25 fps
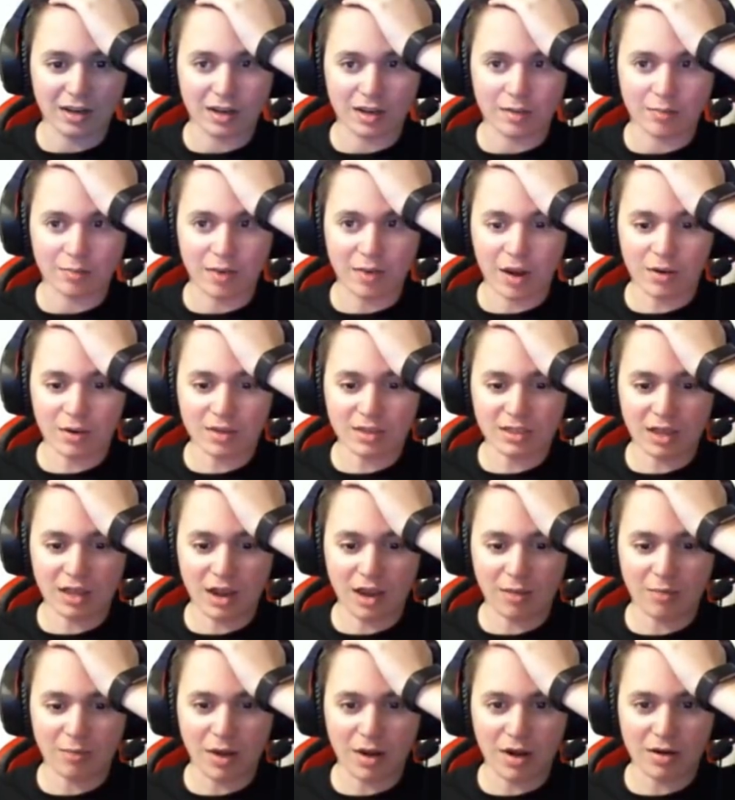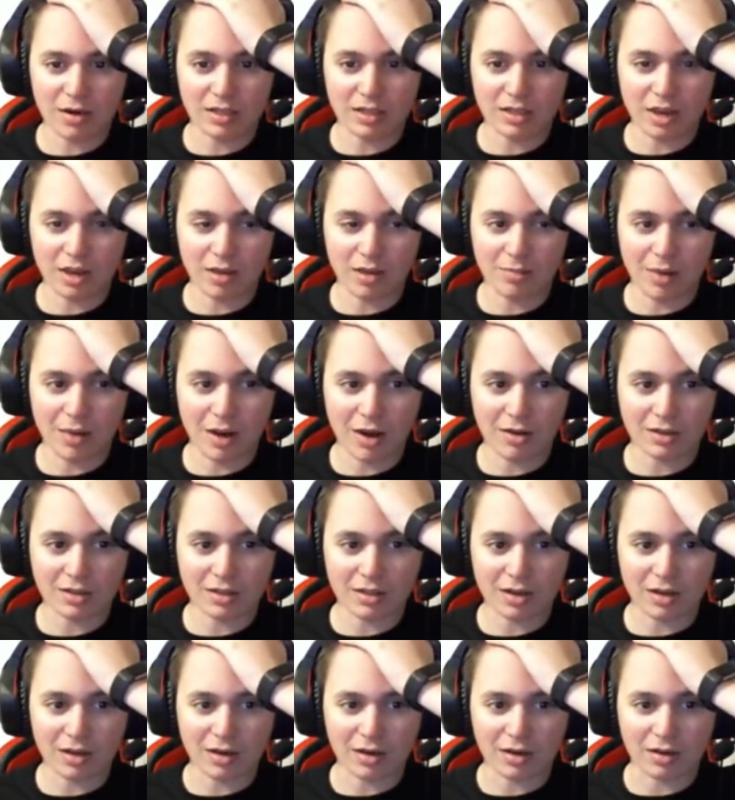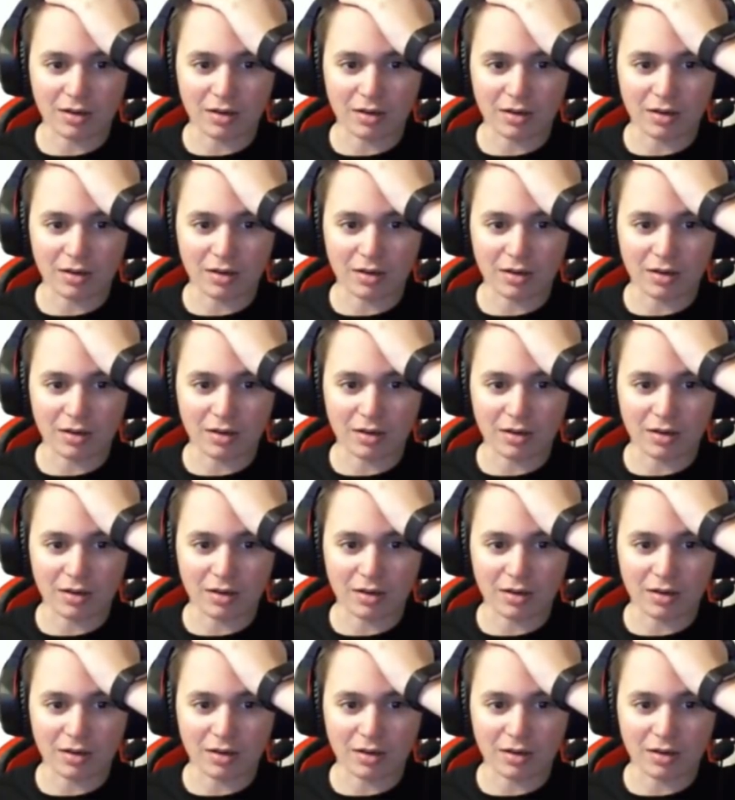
Power song, power song, power song.